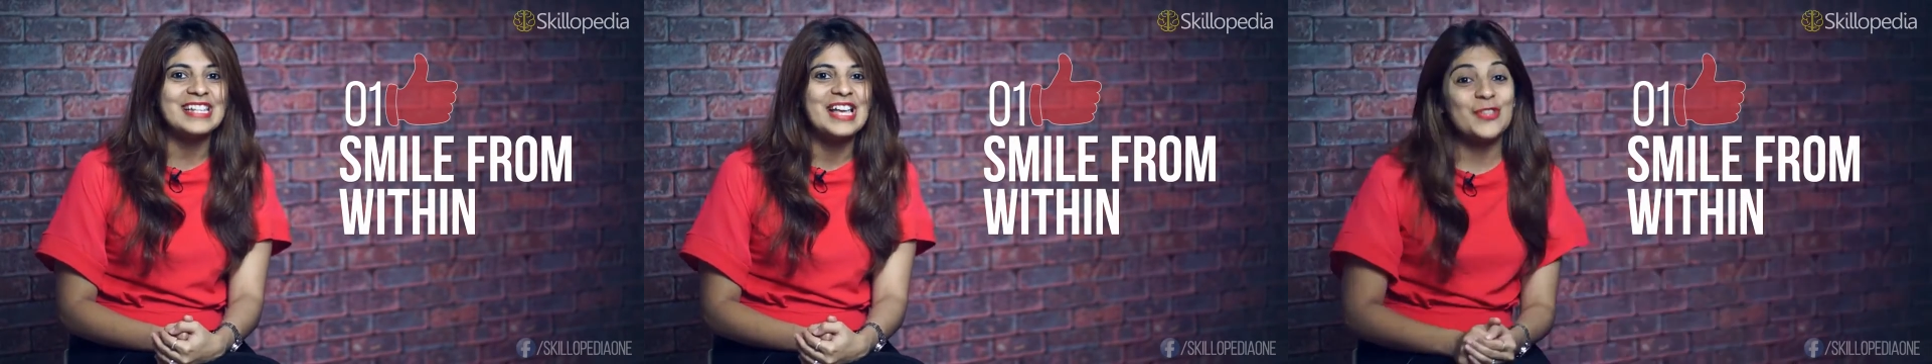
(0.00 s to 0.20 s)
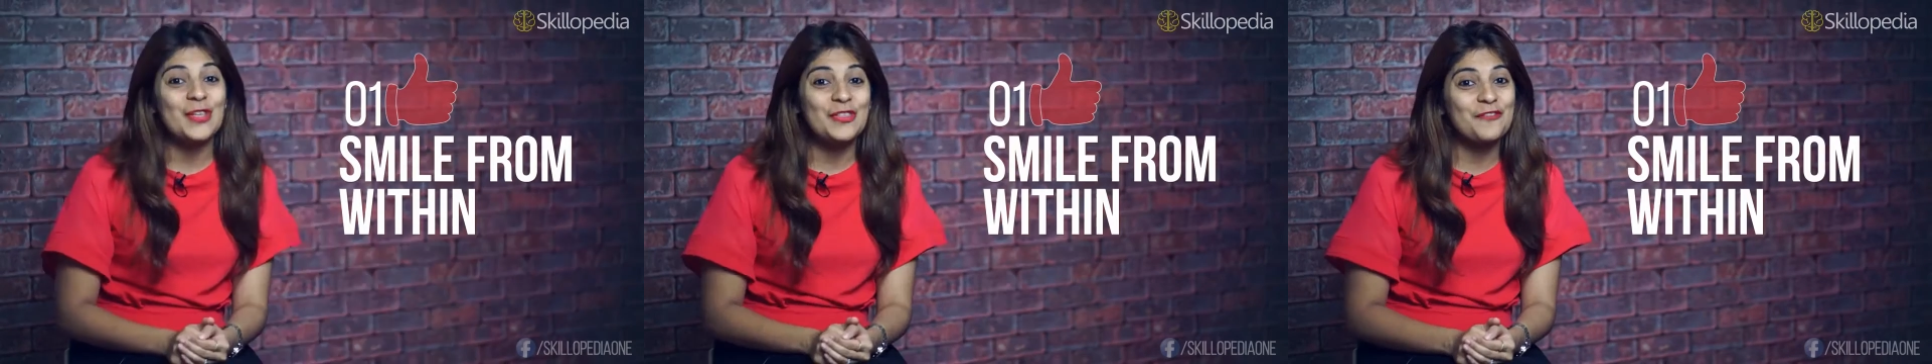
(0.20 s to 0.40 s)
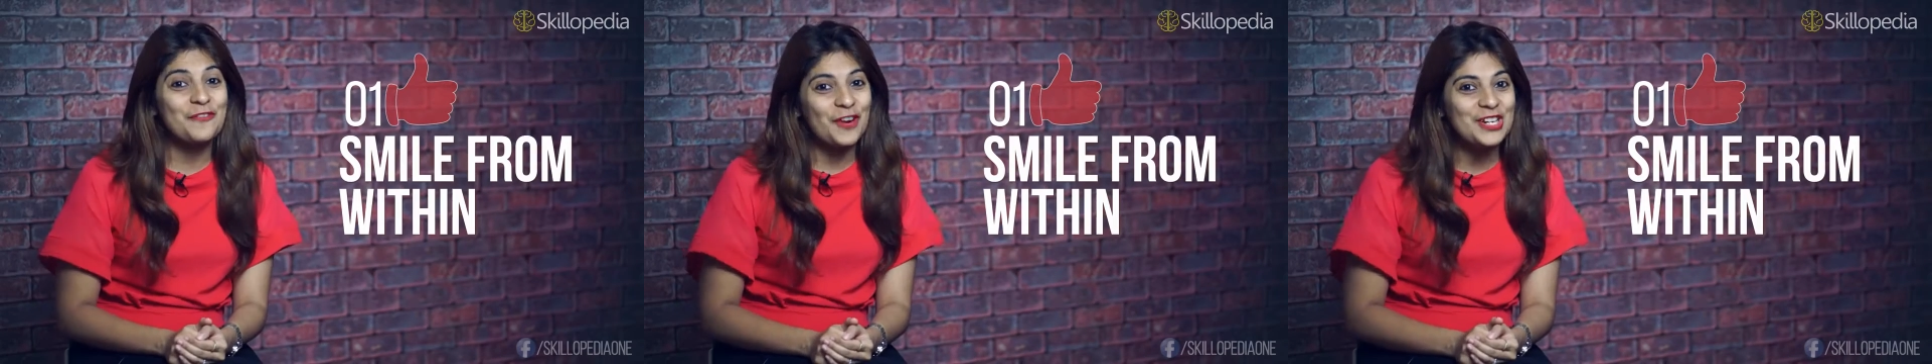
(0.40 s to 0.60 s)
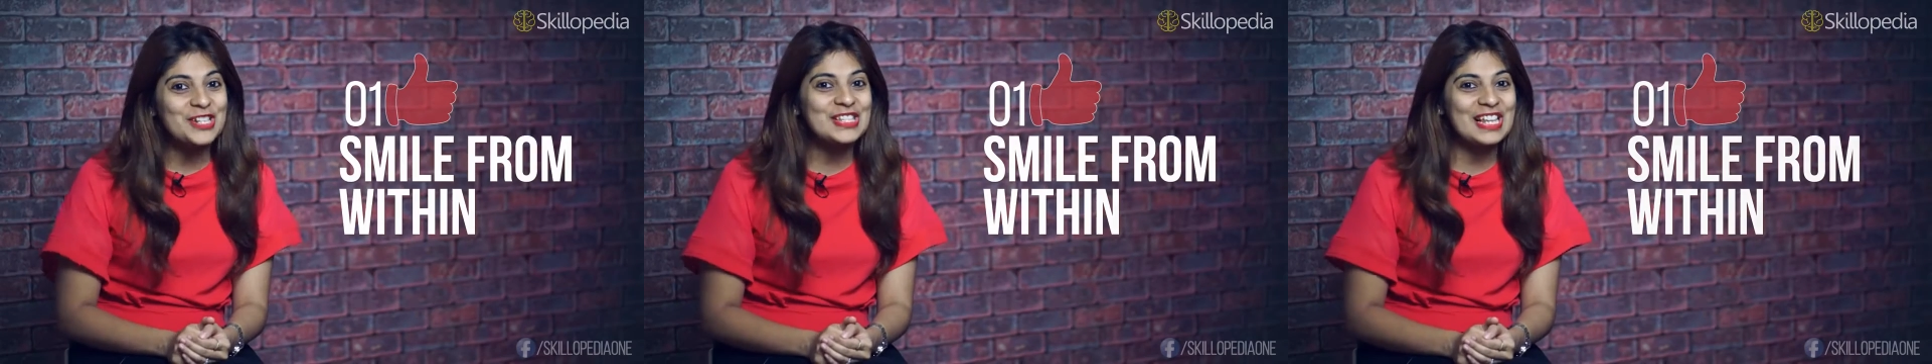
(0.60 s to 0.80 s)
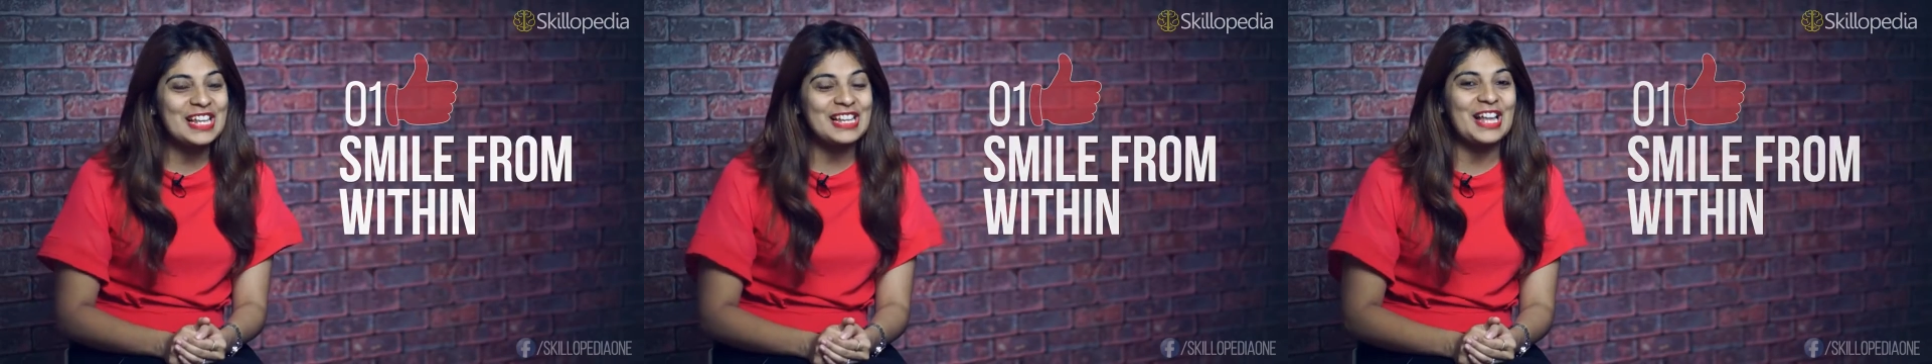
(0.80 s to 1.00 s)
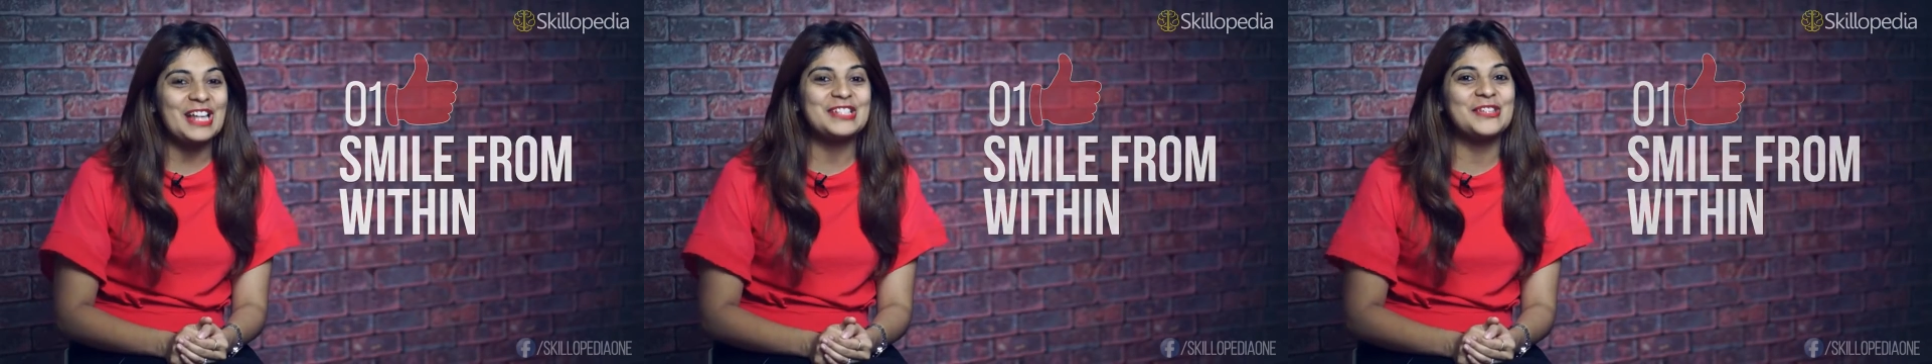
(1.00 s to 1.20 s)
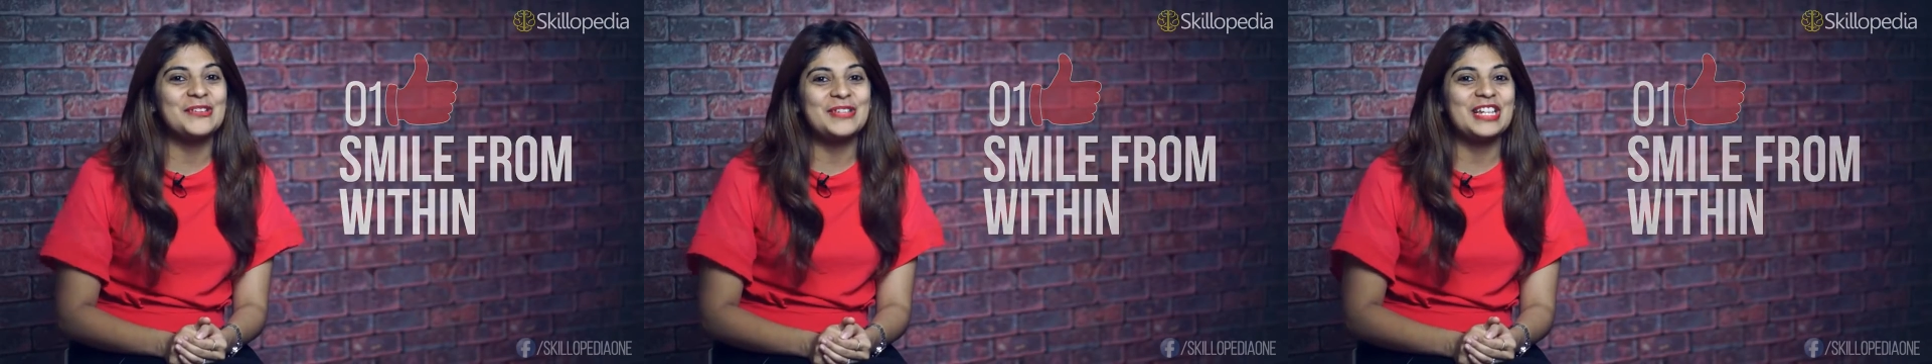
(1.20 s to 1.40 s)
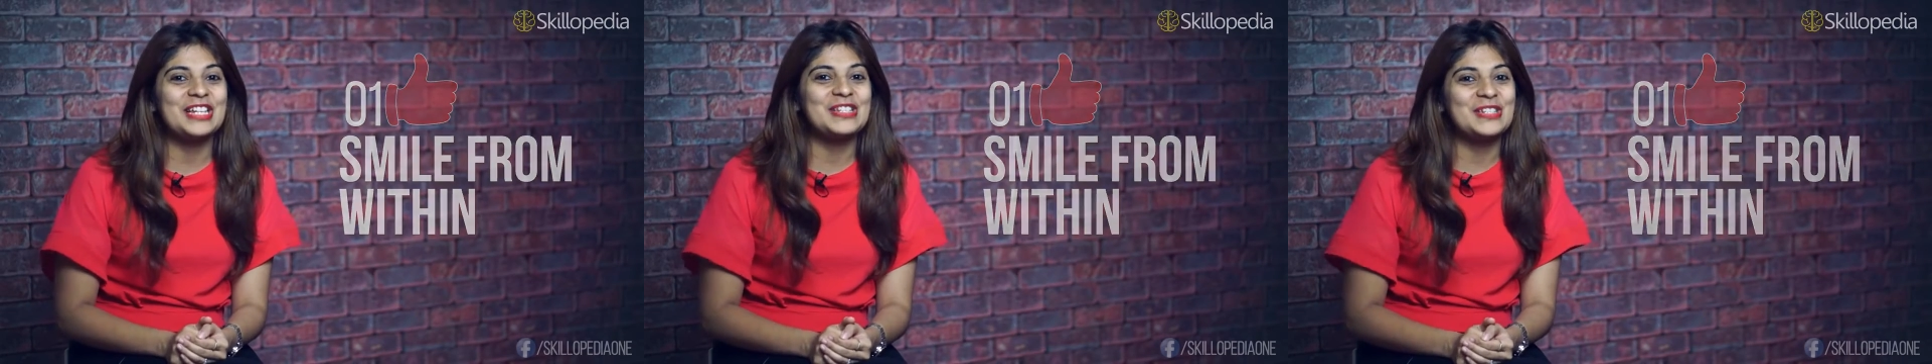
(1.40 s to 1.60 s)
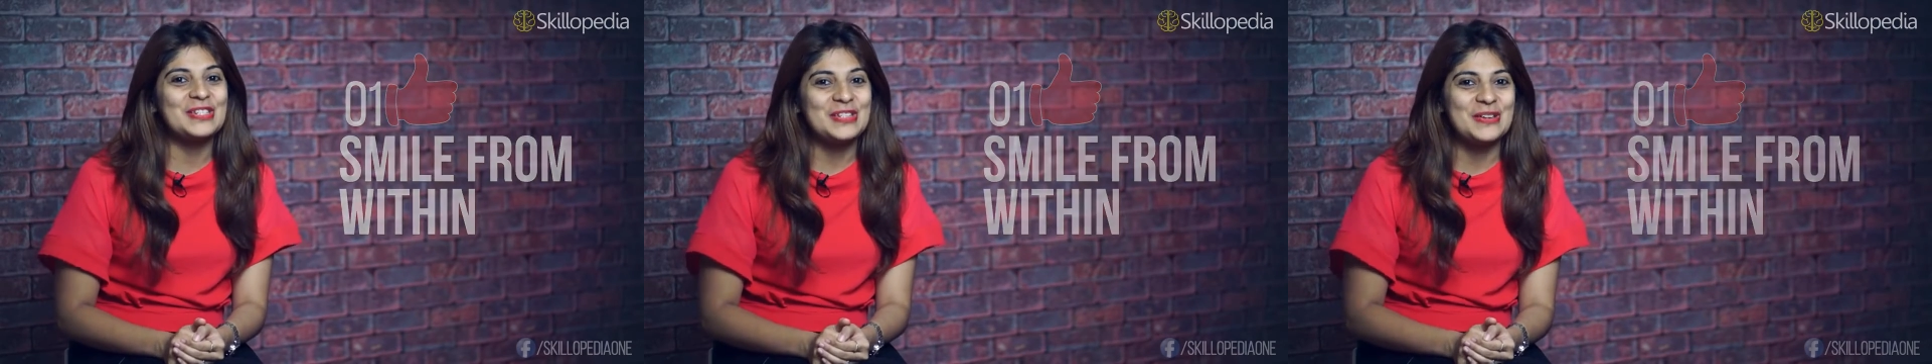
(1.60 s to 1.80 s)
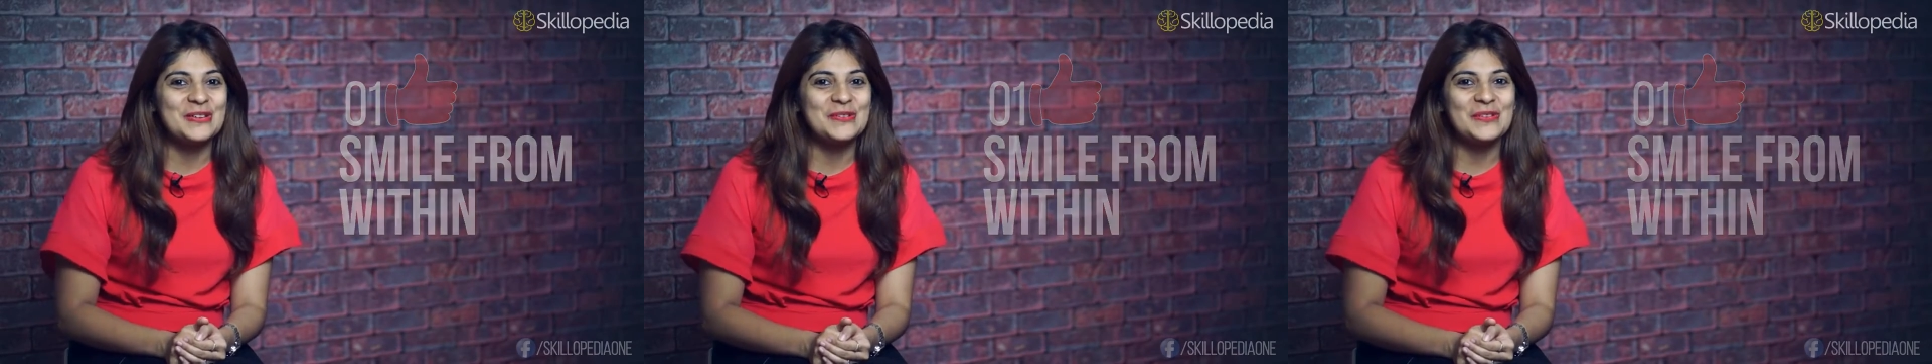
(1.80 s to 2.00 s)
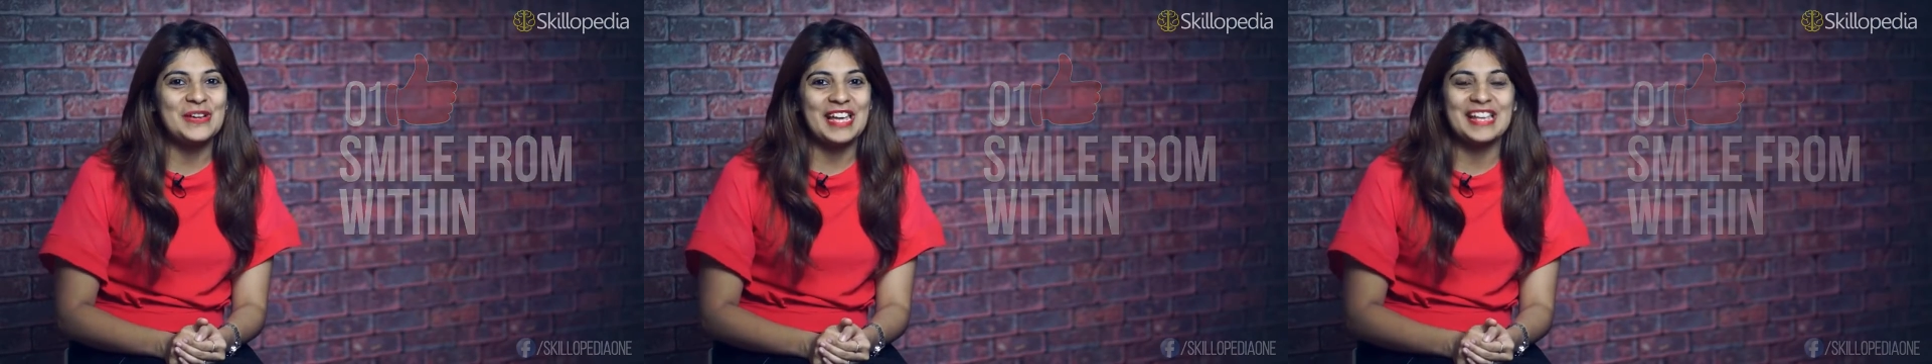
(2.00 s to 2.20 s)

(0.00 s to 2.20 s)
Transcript: So the first thing that you need to do